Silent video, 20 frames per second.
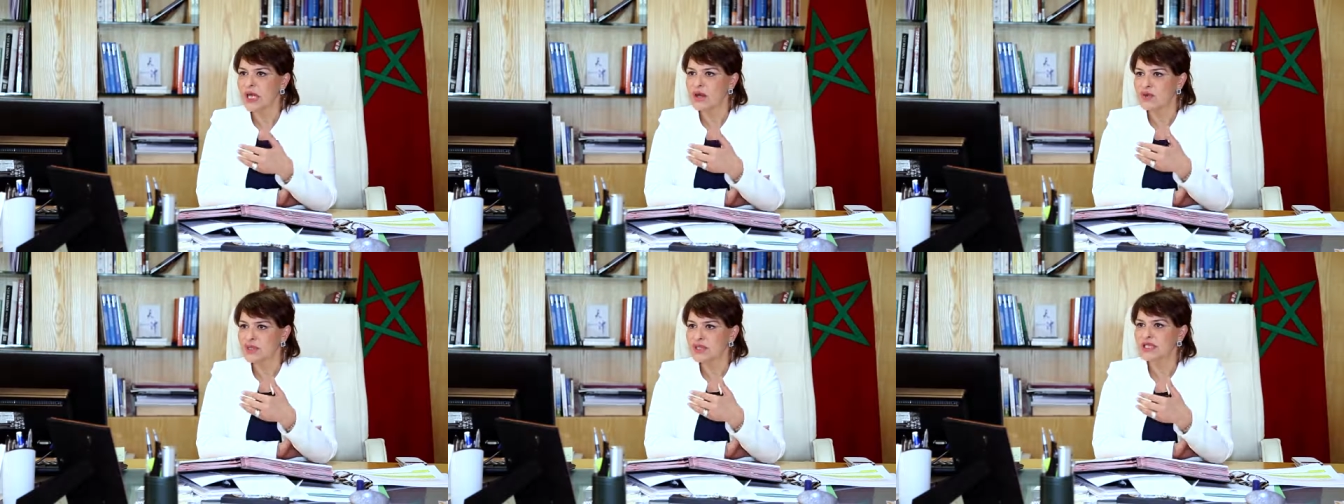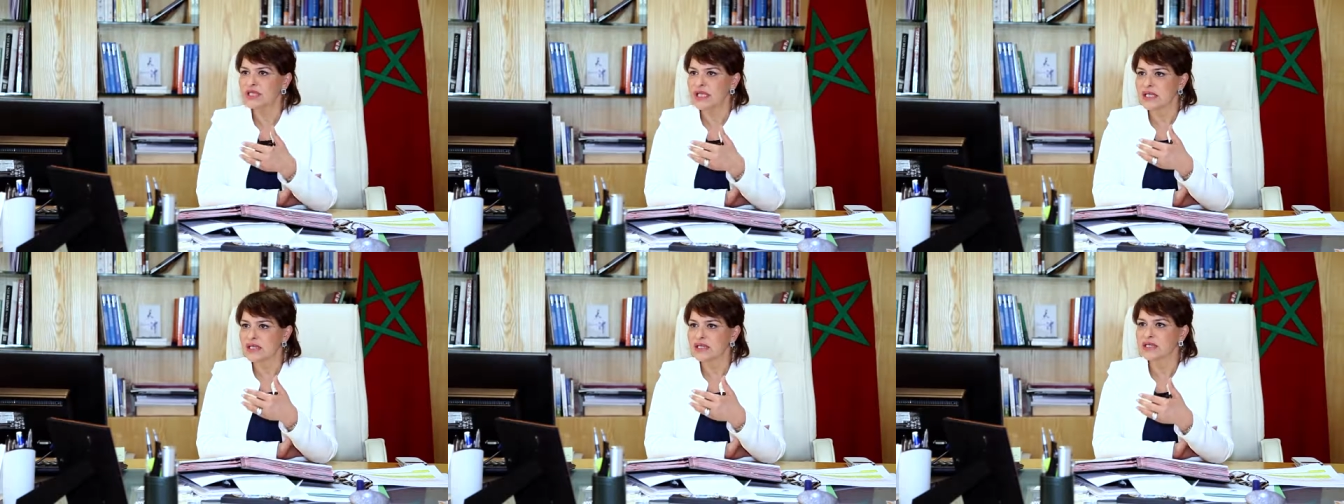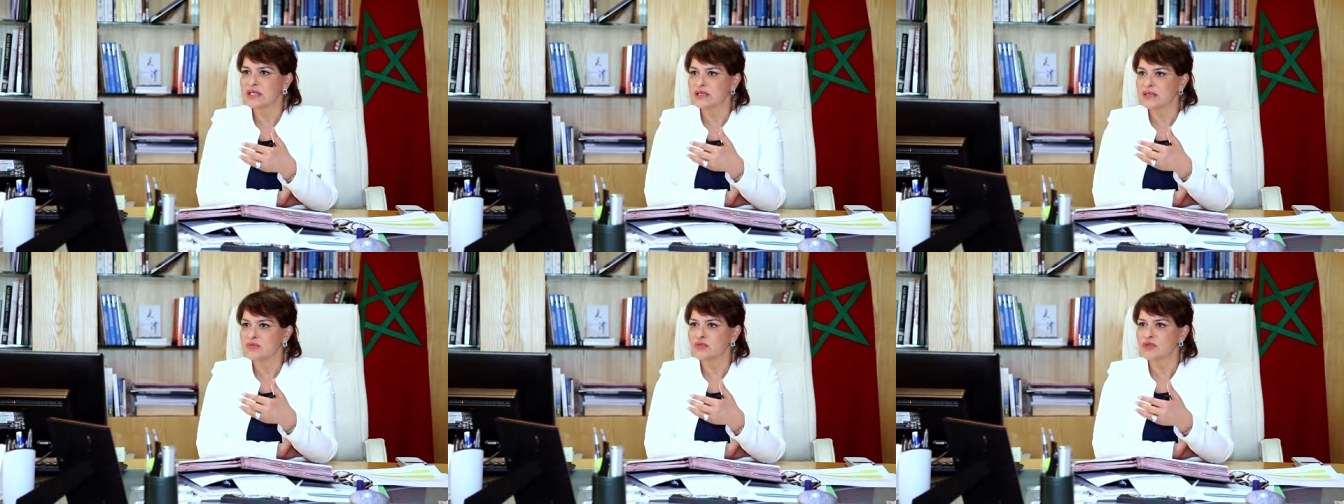our
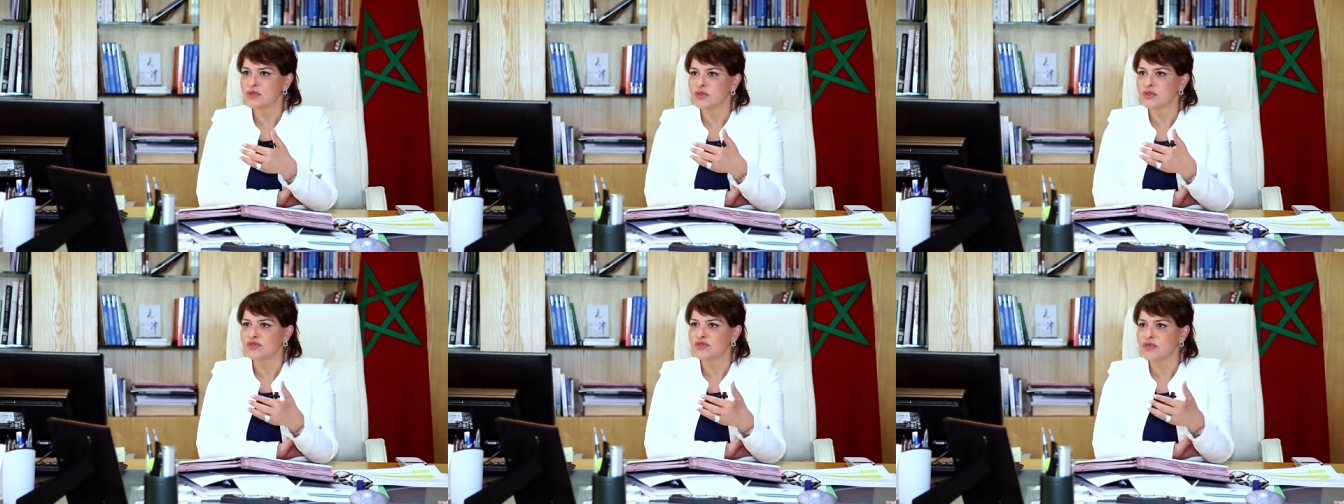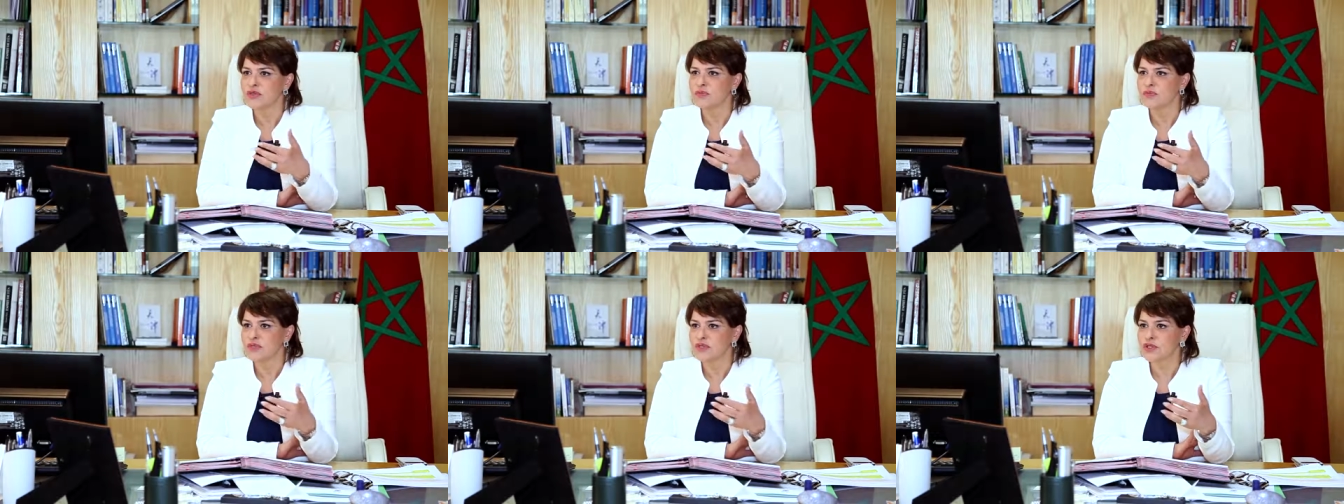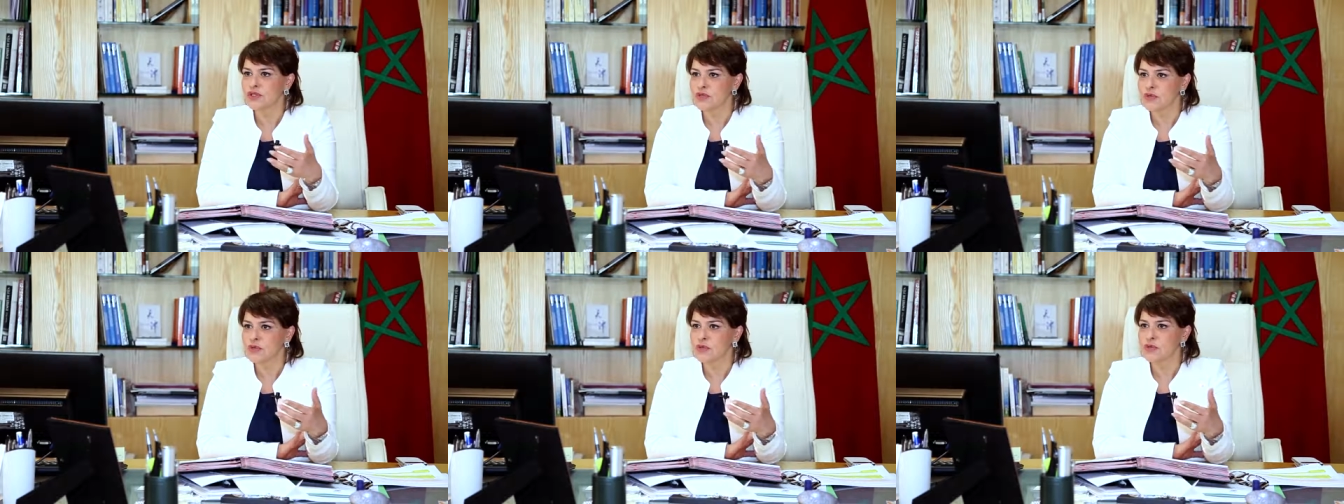sustainable development
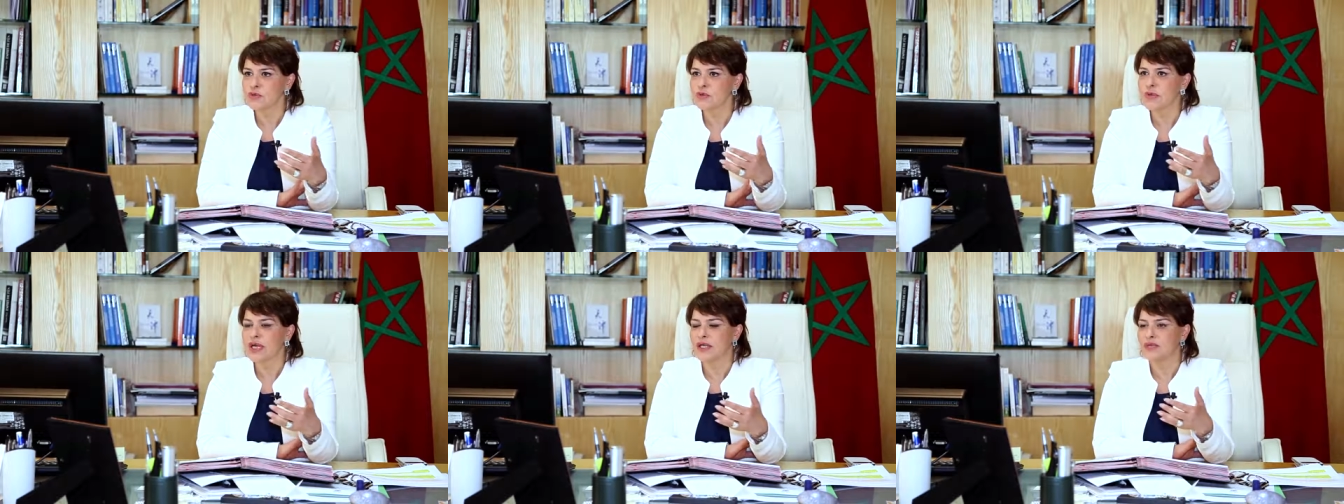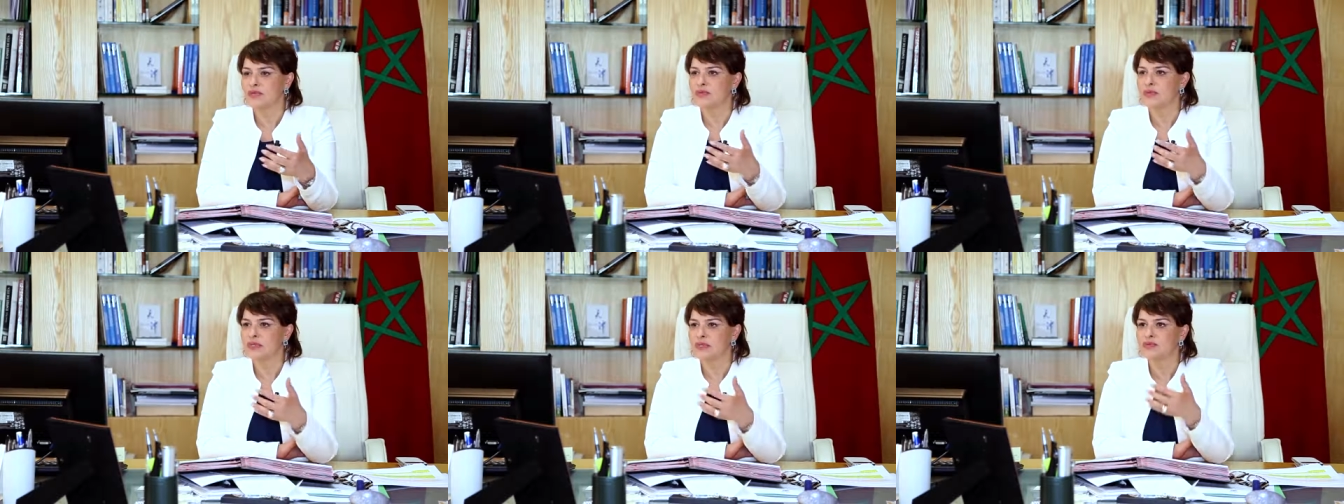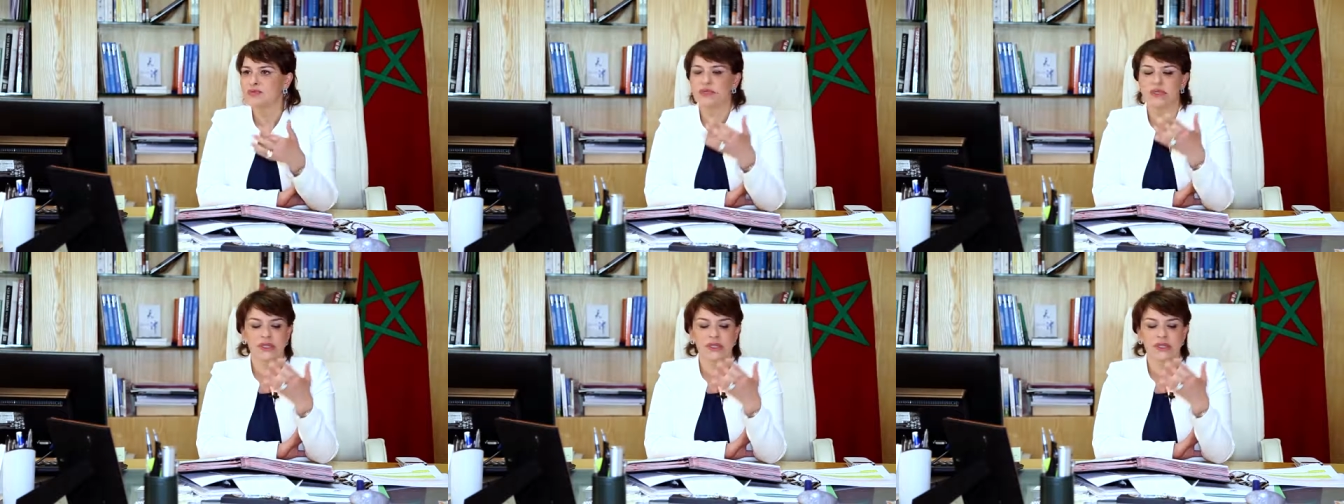law and with